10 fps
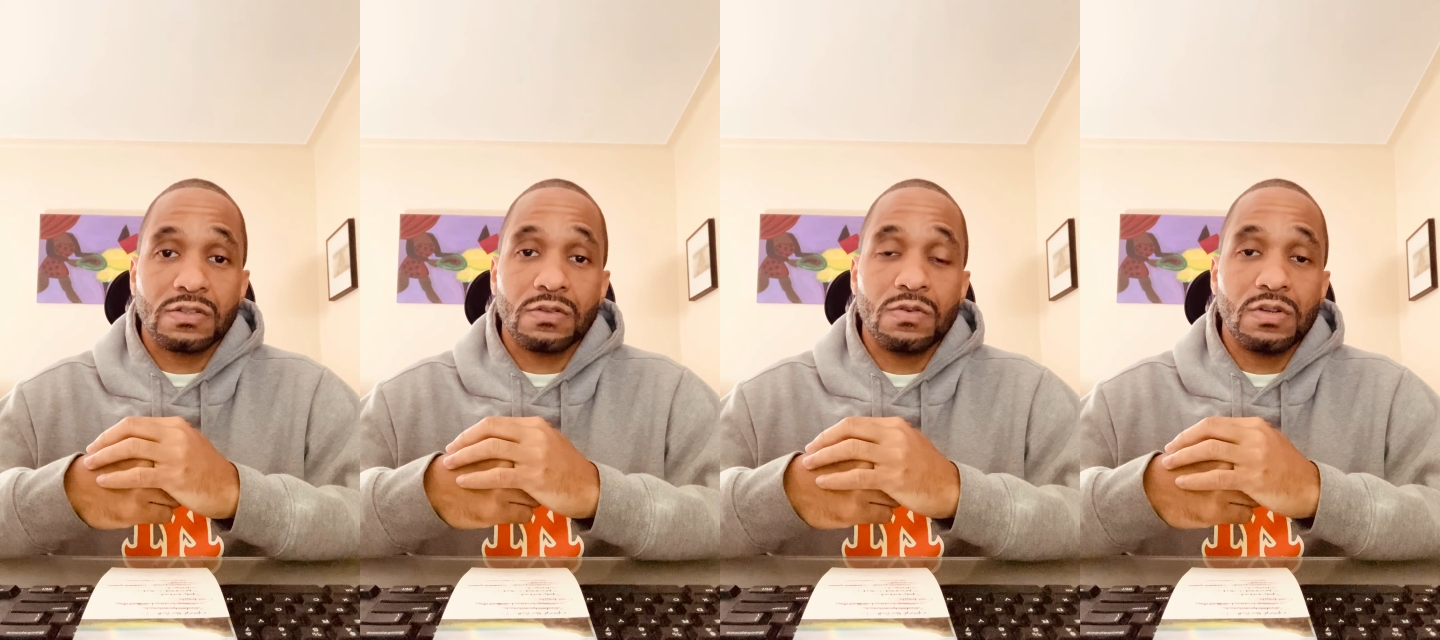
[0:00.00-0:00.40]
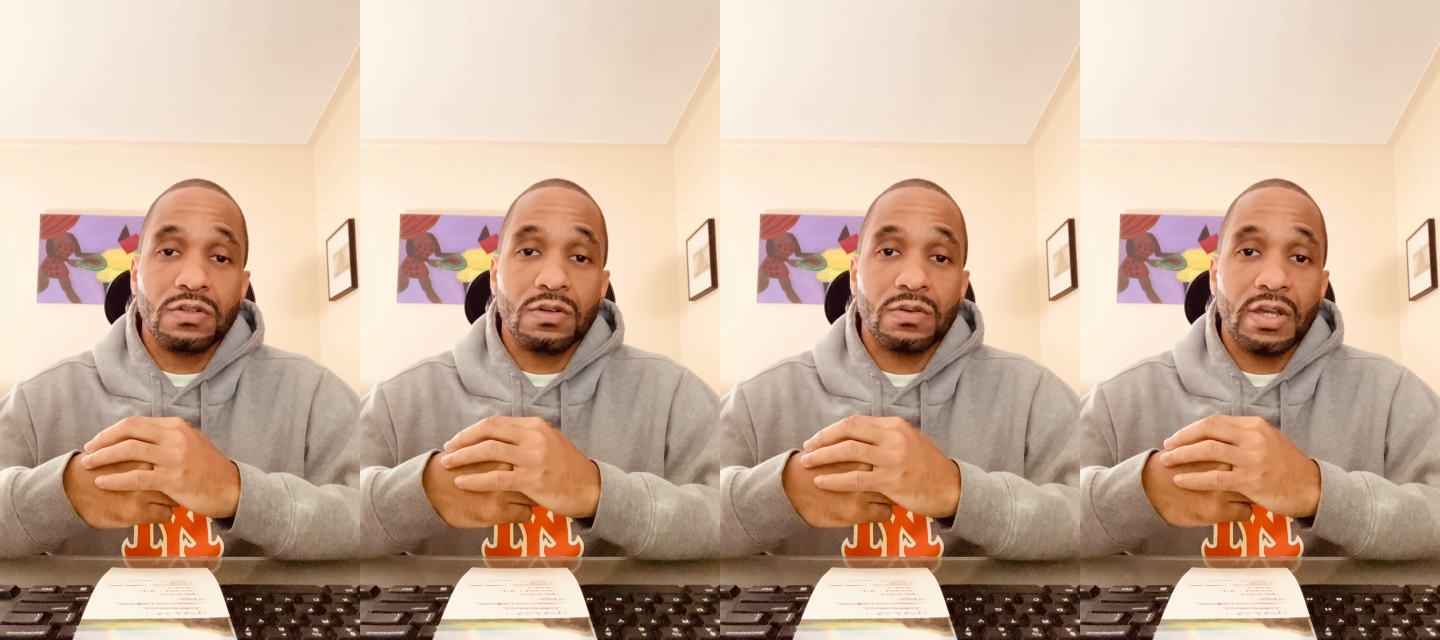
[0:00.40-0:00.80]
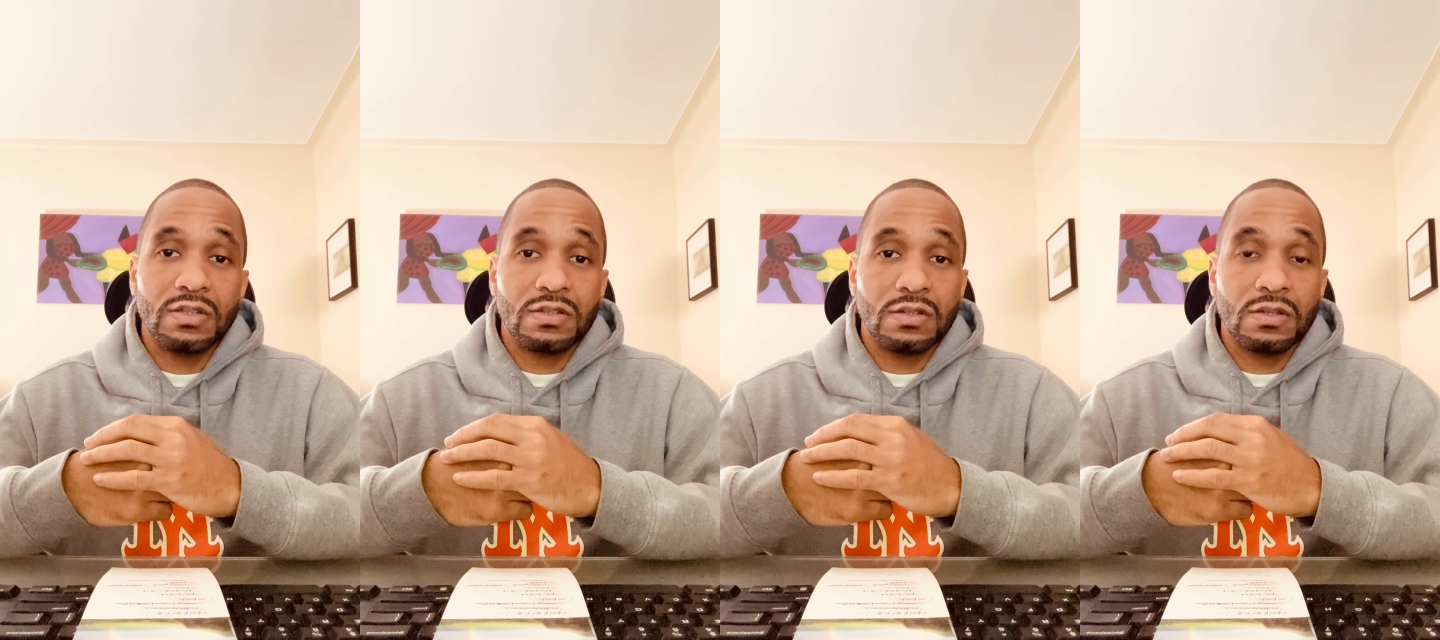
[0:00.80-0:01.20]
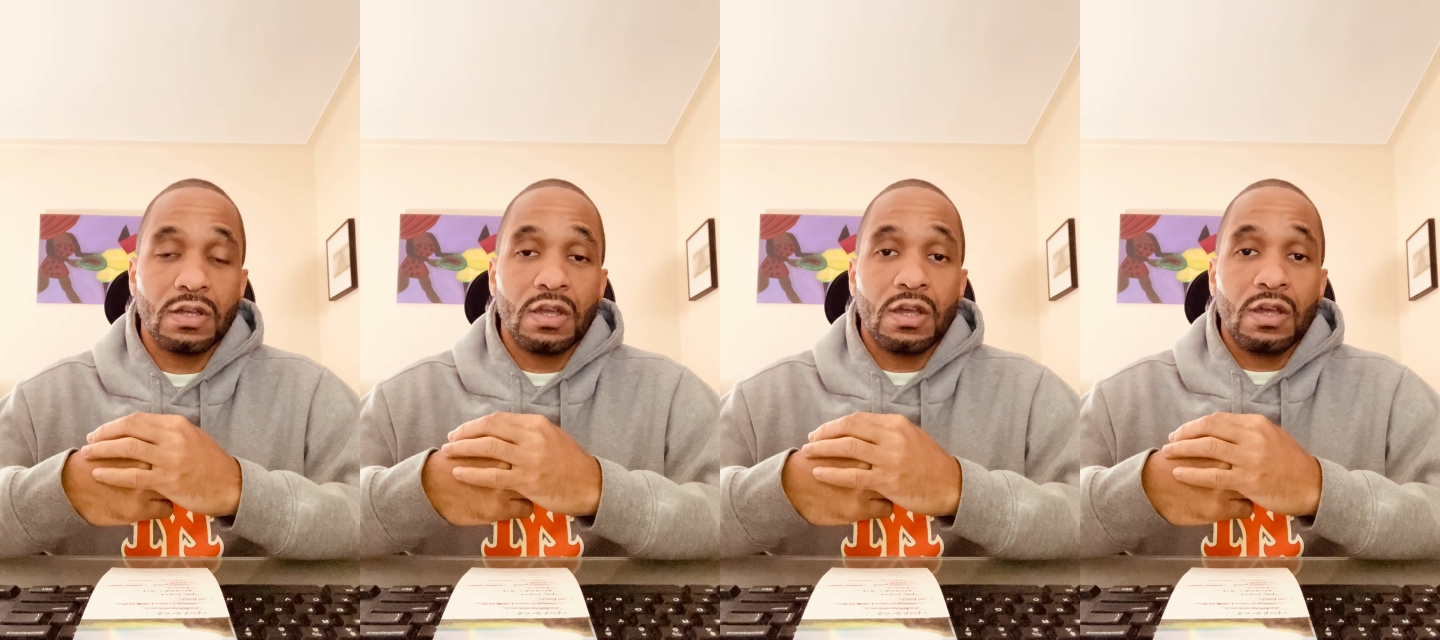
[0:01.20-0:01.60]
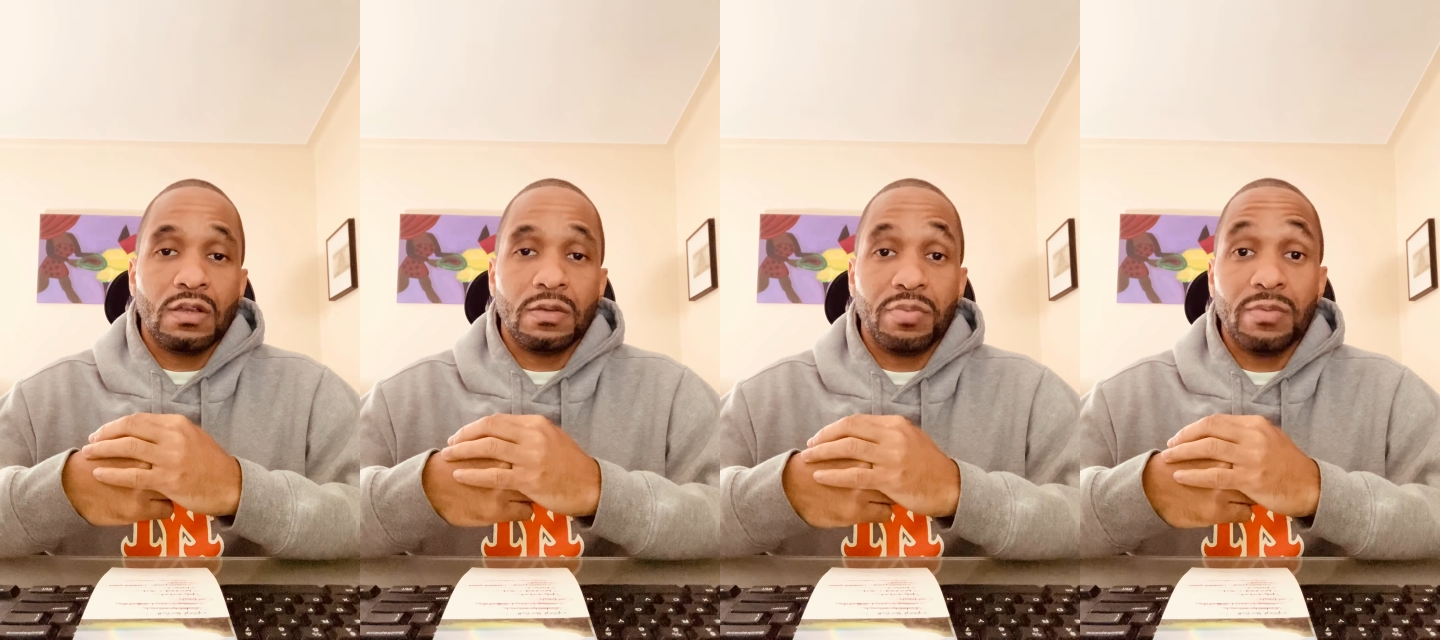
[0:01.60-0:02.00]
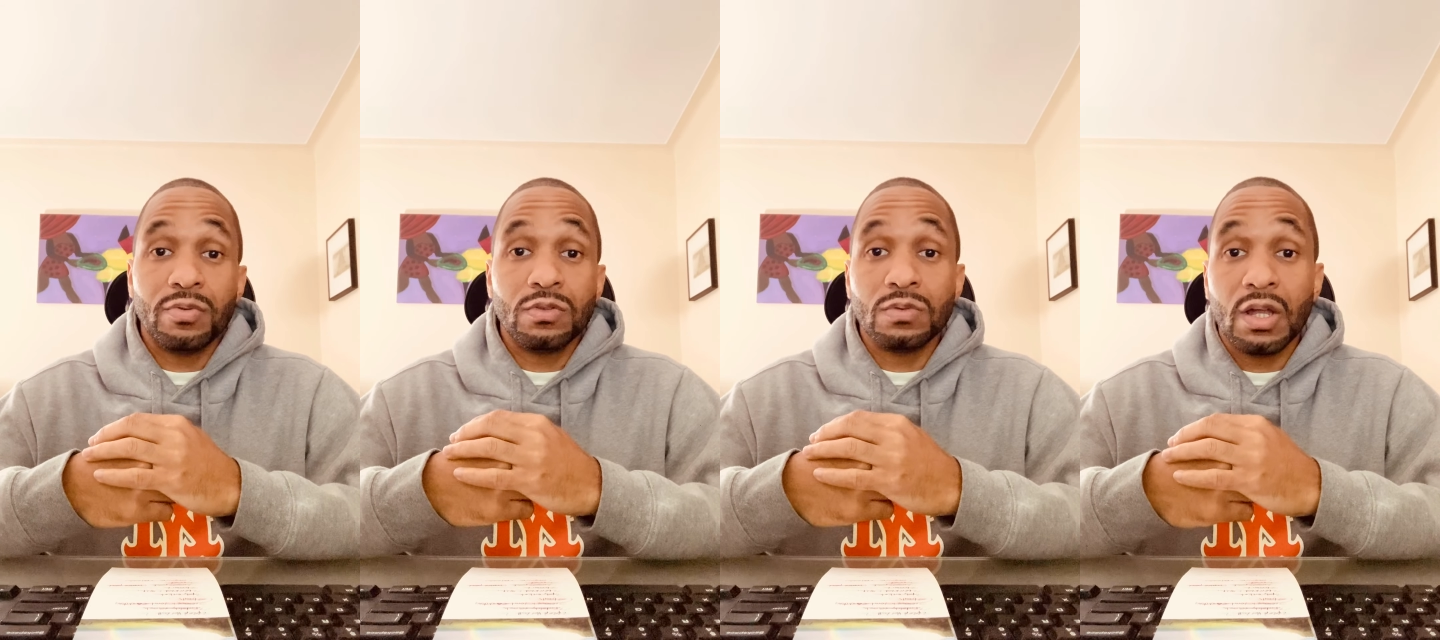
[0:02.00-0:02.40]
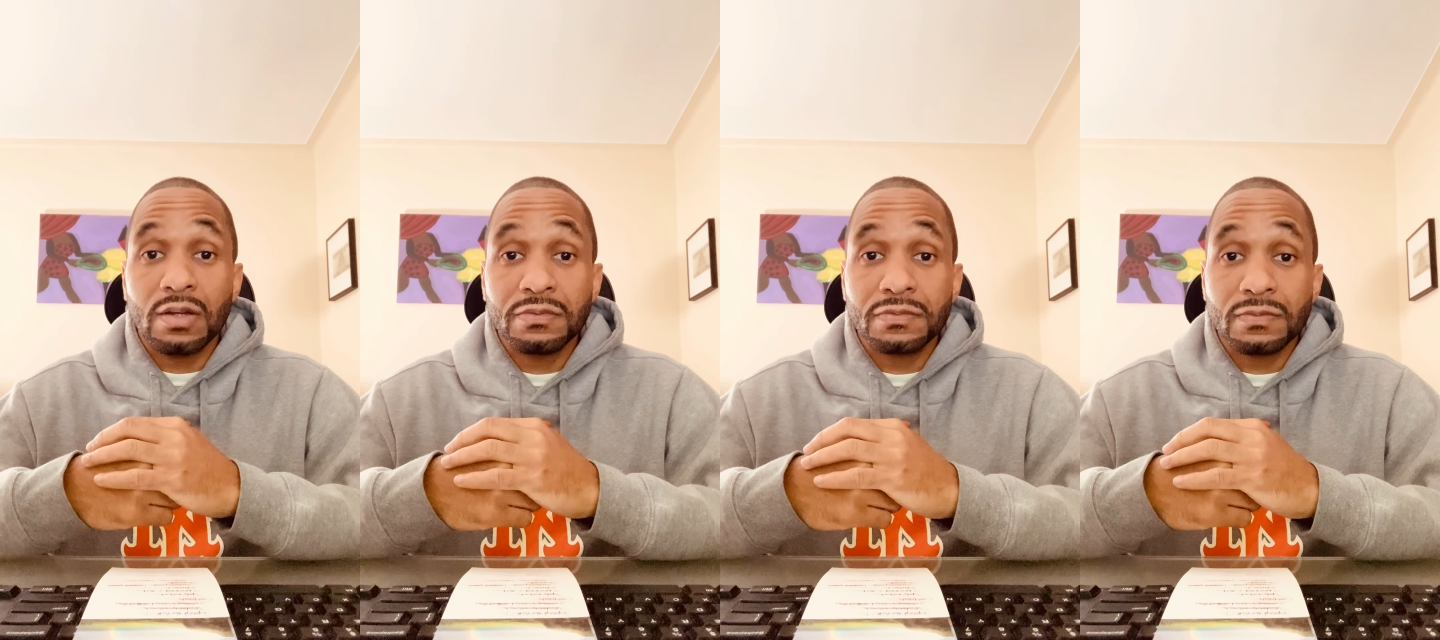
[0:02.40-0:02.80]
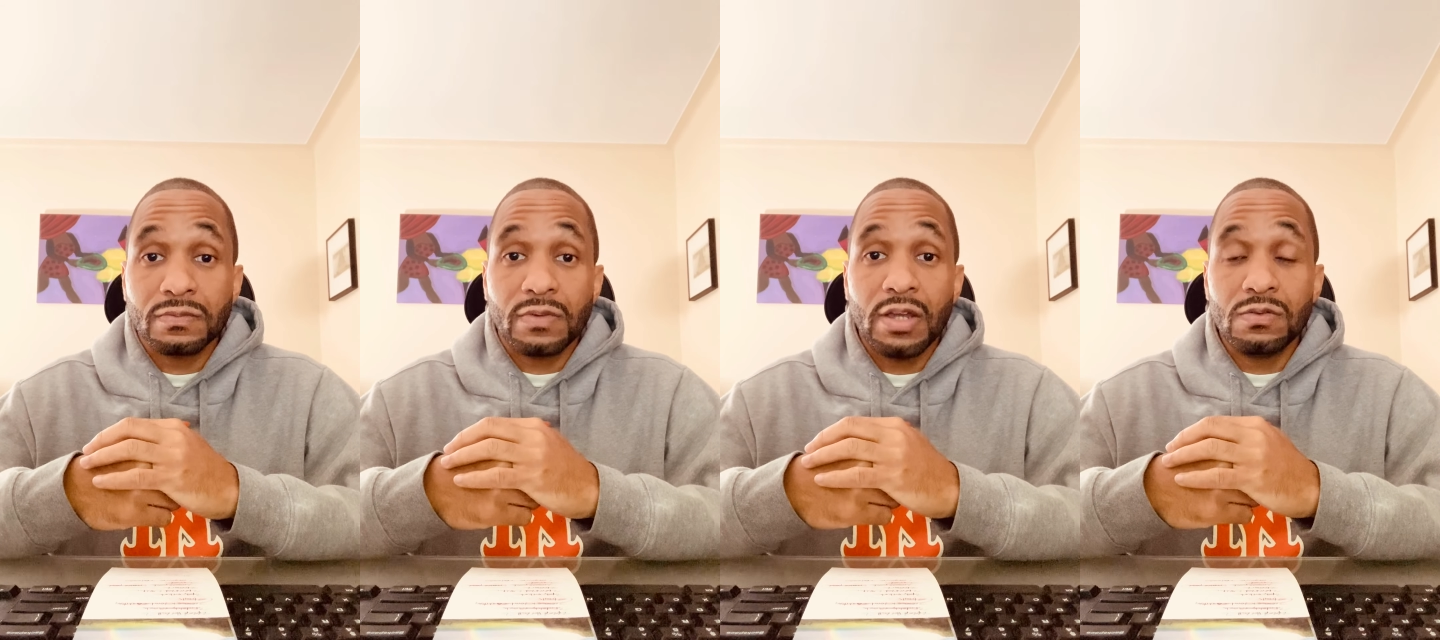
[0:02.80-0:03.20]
So you can donate to people you love, right?